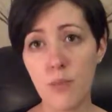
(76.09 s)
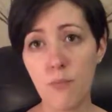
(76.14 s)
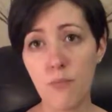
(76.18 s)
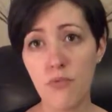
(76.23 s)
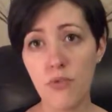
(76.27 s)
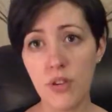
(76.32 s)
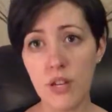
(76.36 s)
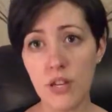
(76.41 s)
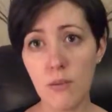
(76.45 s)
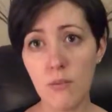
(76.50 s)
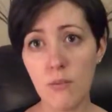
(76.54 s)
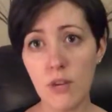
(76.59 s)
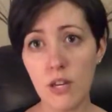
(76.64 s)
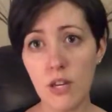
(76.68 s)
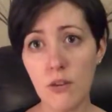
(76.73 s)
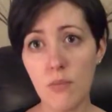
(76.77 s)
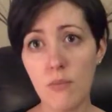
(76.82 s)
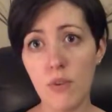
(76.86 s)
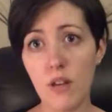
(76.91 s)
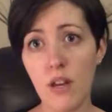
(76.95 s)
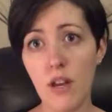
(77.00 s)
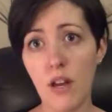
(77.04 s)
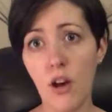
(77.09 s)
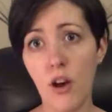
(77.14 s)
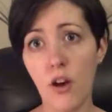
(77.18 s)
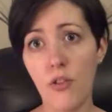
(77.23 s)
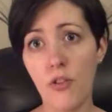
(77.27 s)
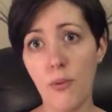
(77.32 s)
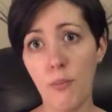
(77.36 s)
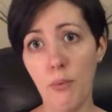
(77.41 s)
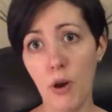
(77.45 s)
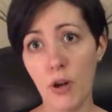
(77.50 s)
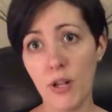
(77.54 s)
premium on
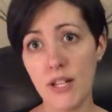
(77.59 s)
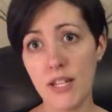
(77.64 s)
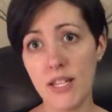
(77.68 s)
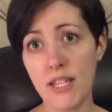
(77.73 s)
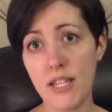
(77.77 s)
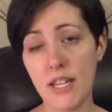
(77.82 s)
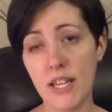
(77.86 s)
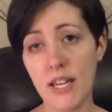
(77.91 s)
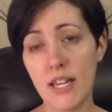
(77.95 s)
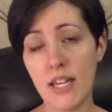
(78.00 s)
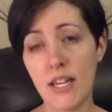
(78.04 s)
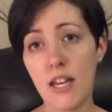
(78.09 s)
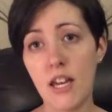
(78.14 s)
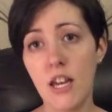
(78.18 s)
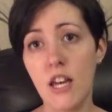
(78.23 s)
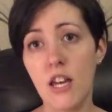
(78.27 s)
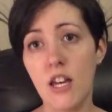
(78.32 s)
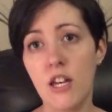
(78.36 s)
the policy